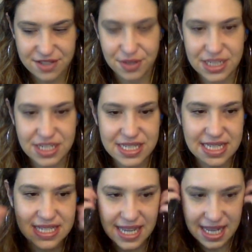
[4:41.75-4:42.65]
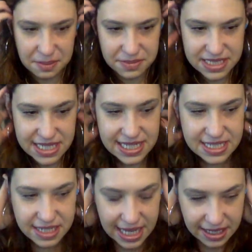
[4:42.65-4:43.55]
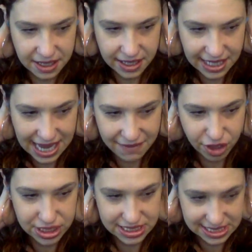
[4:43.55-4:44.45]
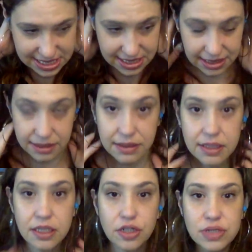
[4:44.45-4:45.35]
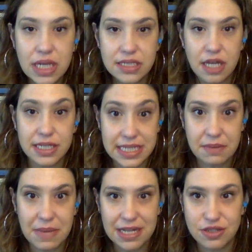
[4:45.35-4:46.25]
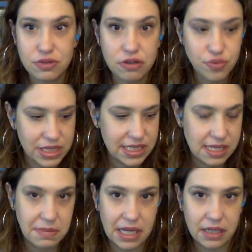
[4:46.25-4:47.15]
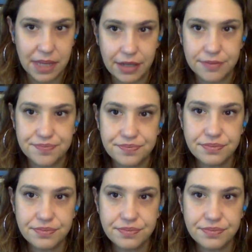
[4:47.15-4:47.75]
So he just needs to get a, he needs to get, have a good assistant who does all his emails. Who knows what he's emailed about?